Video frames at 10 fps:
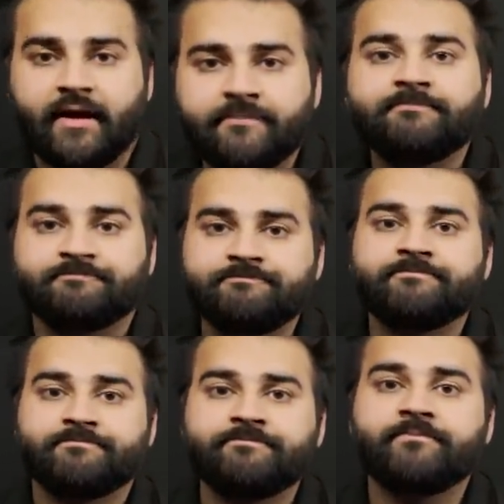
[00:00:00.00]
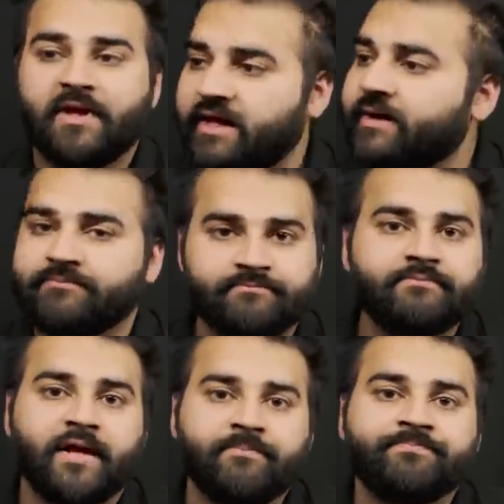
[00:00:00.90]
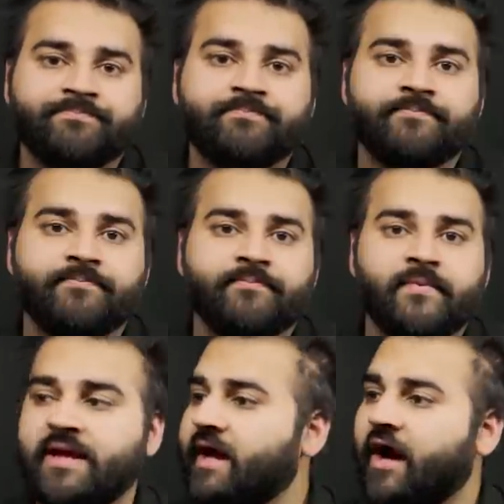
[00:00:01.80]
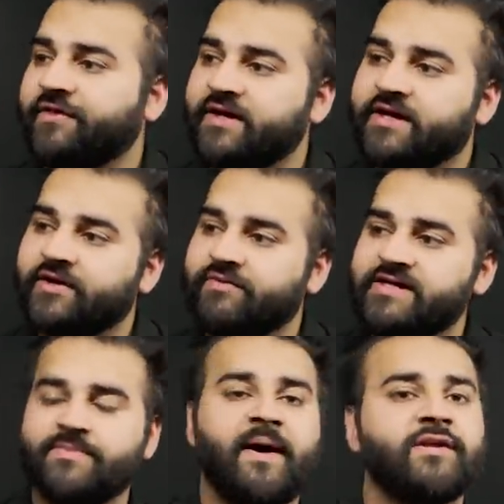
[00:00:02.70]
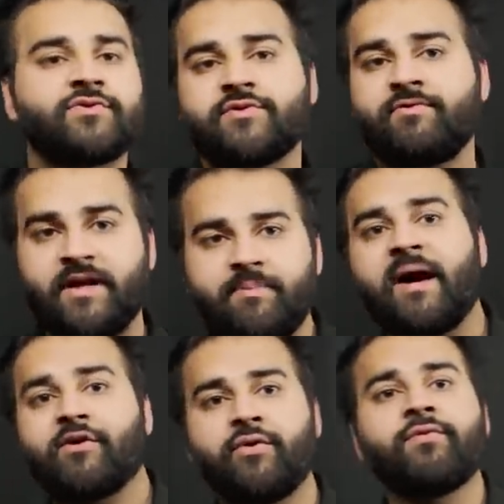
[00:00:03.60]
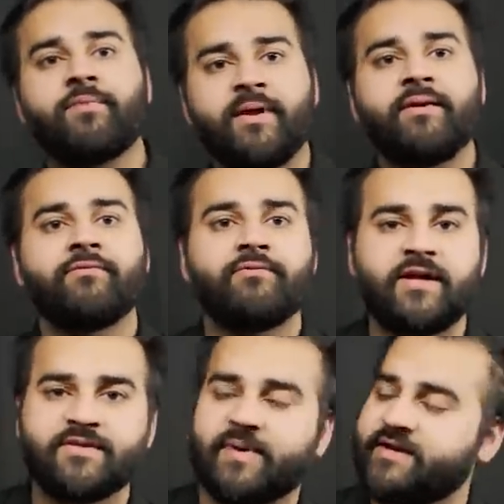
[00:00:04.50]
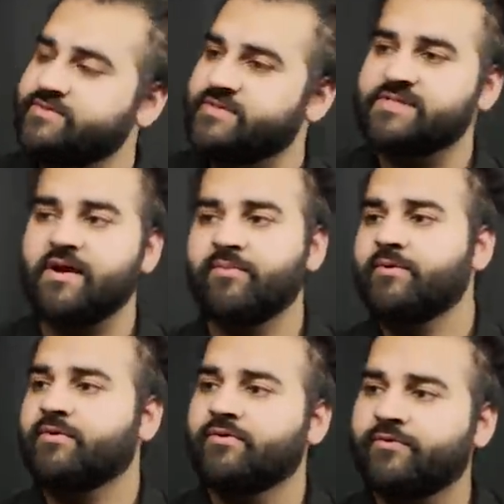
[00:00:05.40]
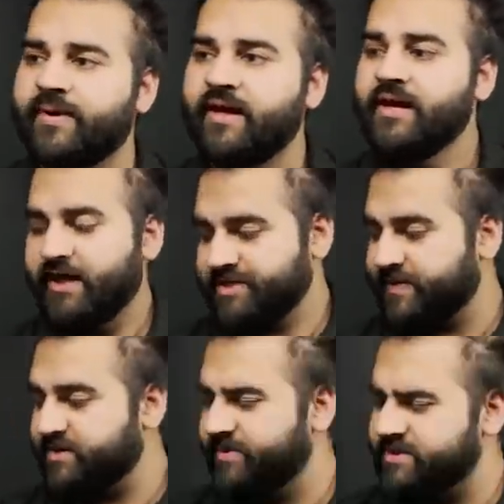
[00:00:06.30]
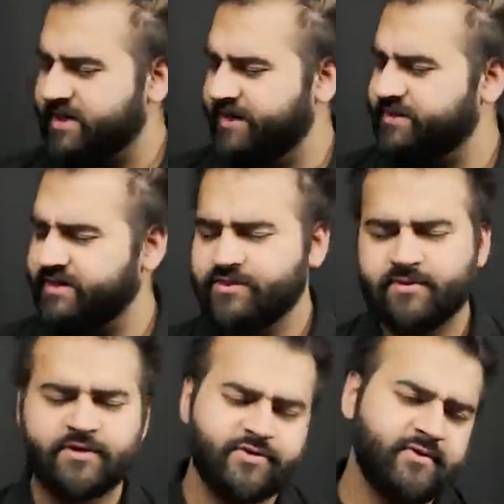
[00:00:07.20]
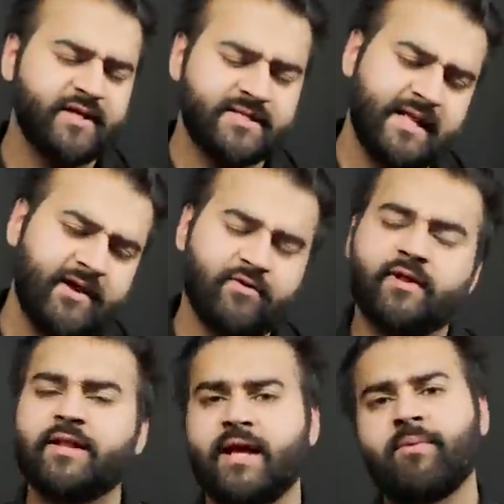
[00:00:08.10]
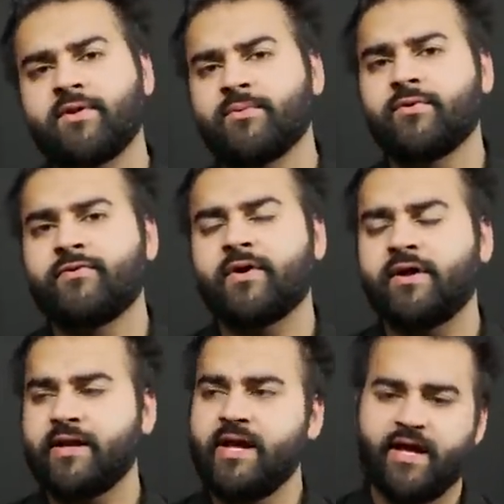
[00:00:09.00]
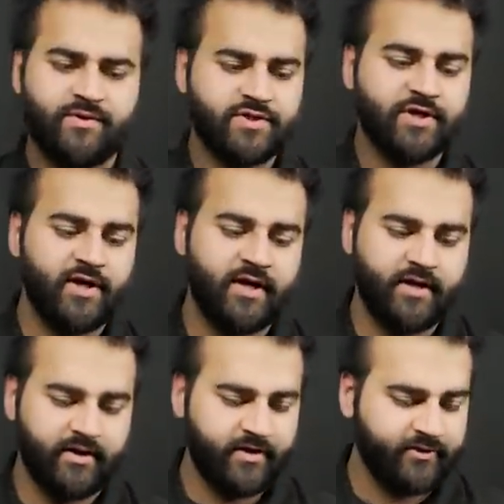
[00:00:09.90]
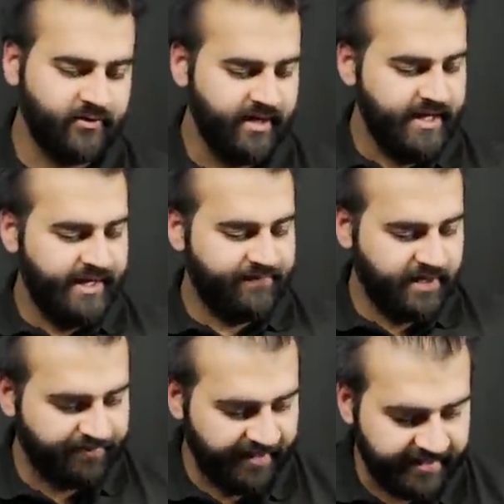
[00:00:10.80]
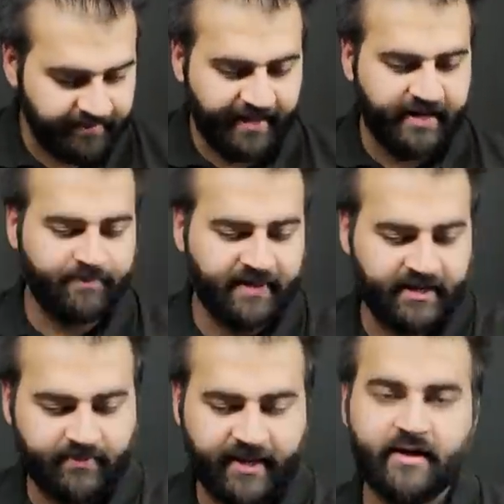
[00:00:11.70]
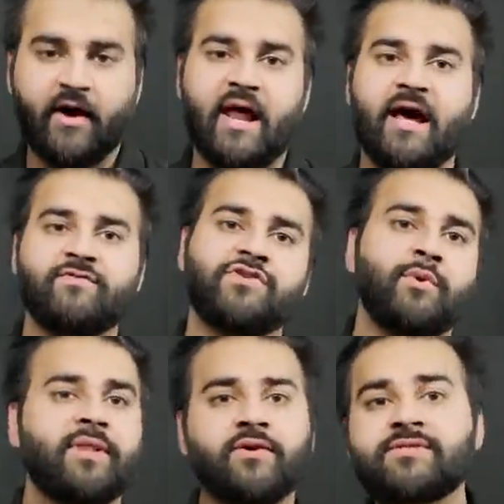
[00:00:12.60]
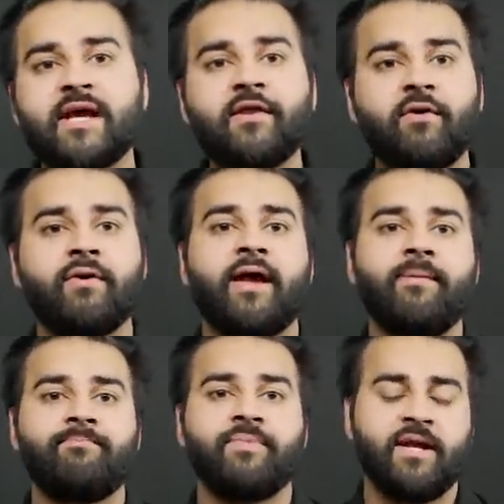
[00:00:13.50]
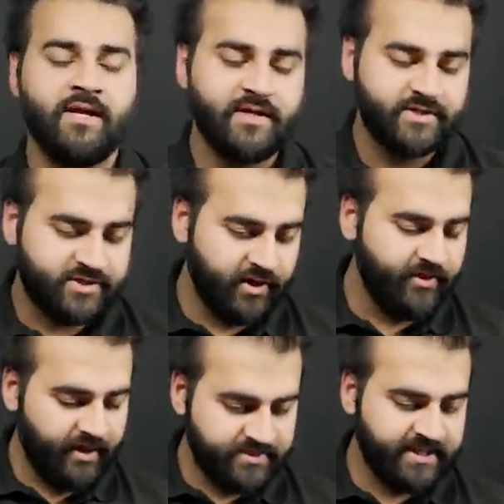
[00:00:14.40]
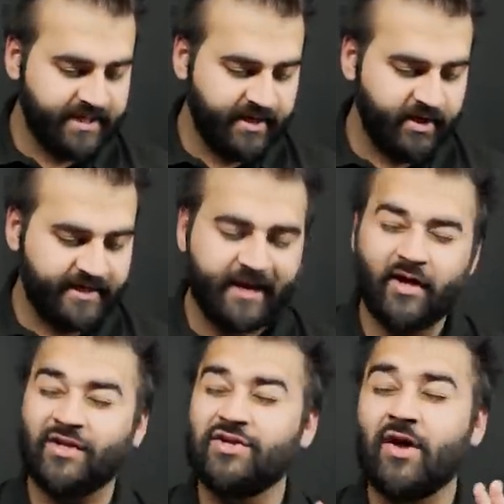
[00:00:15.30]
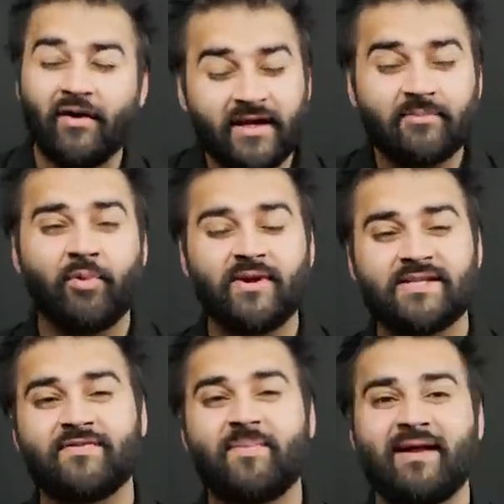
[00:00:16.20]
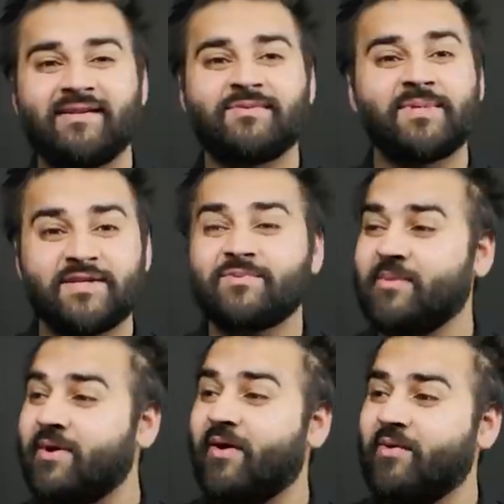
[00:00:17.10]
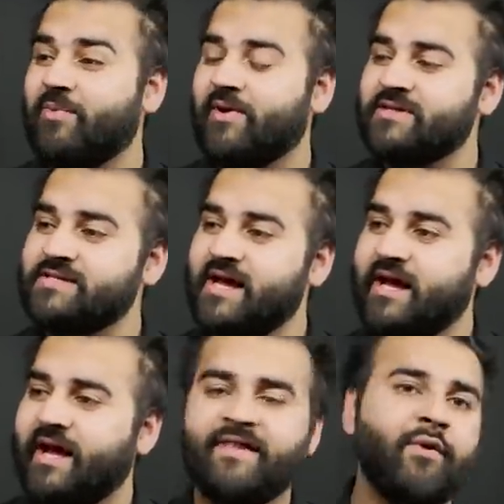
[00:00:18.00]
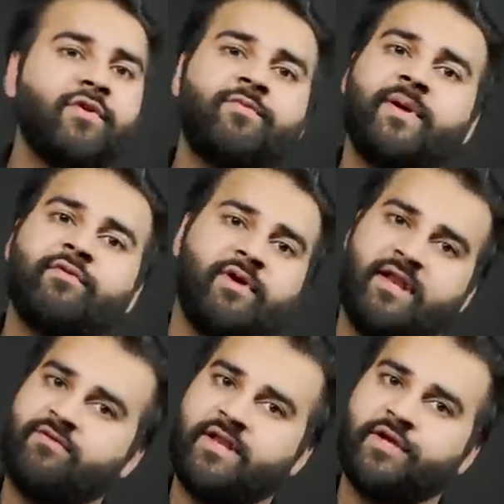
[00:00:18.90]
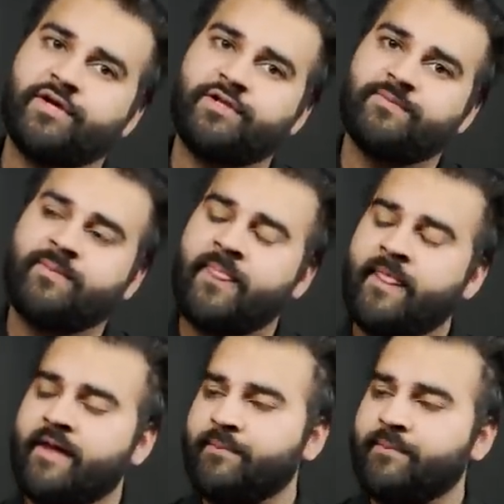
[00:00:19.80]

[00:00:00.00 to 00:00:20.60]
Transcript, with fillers: scoring fifteen constantly, yeah. and I just couldn't do it. I couldn't yeah, do it I think uh, Raise the Banners was a really bad call for me. Raise mm. the Banners was a terrible call for me, especially because I, I didn't want to do things later on in the game with the Wolf Guard. It was just early on. I thought if I could plant a banner, plant a banner, I'll have two and they'll stay the whole game. Yeah. So I was thinking I'd get like nine points for banners, which yeah. is what my hope was, and that would have been really, really good. Mm.